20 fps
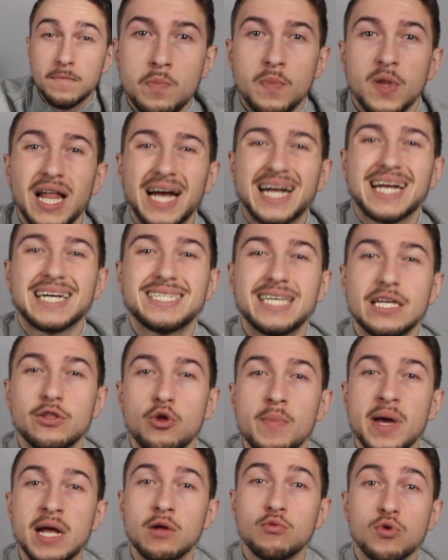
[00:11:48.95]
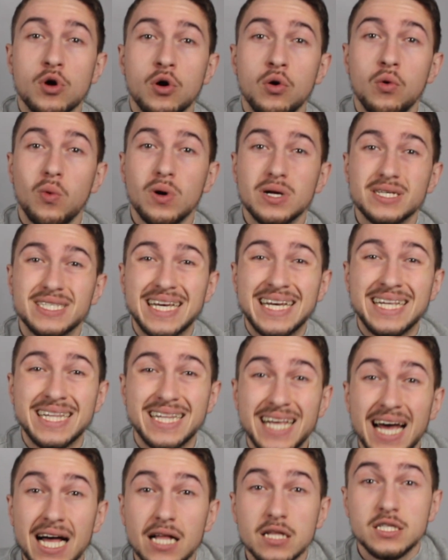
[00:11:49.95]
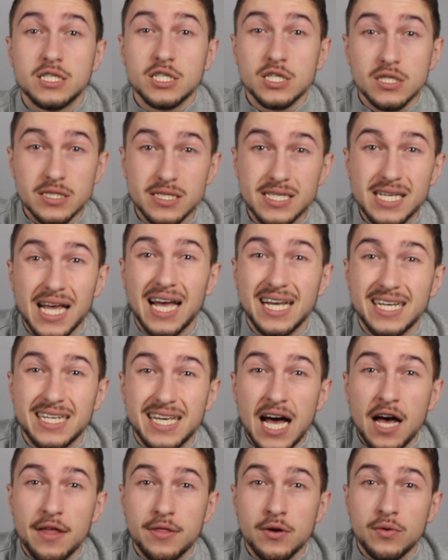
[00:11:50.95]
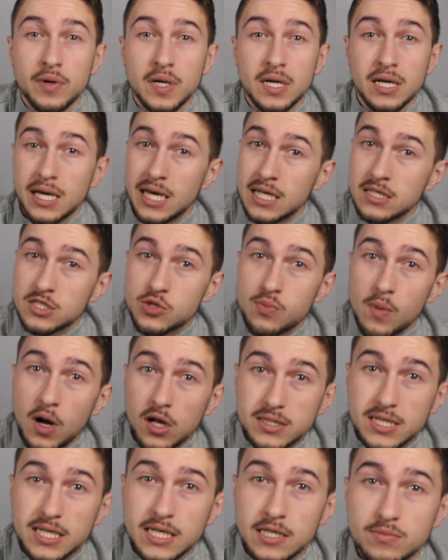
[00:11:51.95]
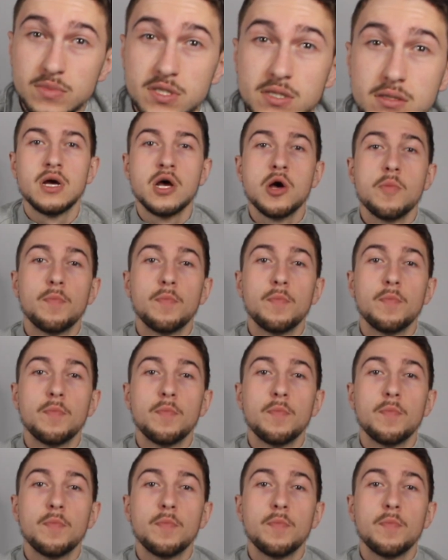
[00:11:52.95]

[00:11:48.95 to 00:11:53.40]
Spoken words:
But like I said, the main role was intelligence gathering in small teams.